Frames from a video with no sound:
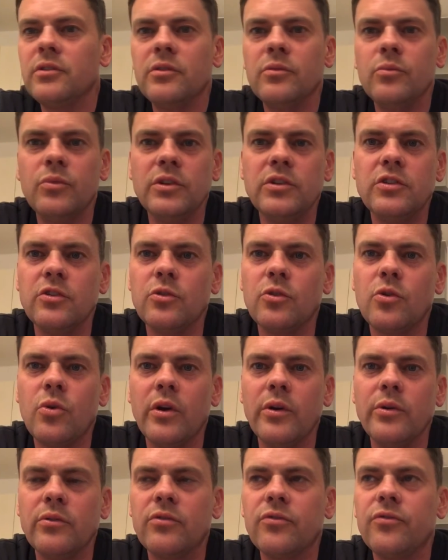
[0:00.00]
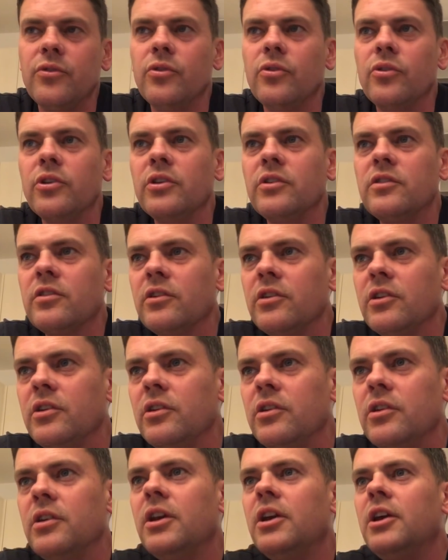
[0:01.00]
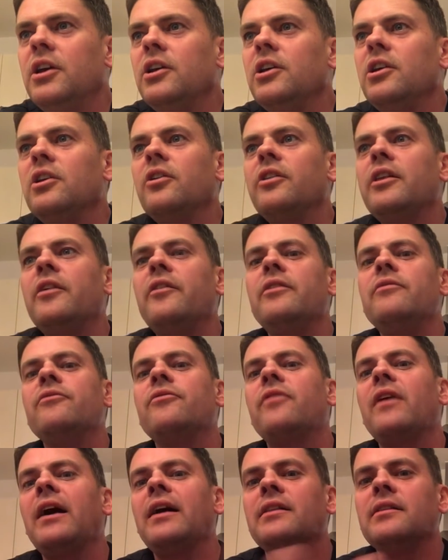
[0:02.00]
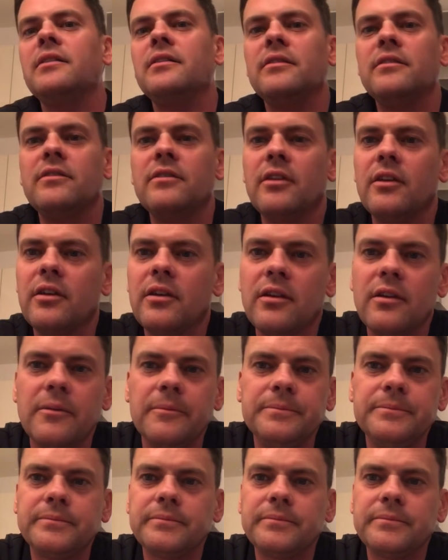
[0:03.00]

we do quotes for. You know, they're in vans that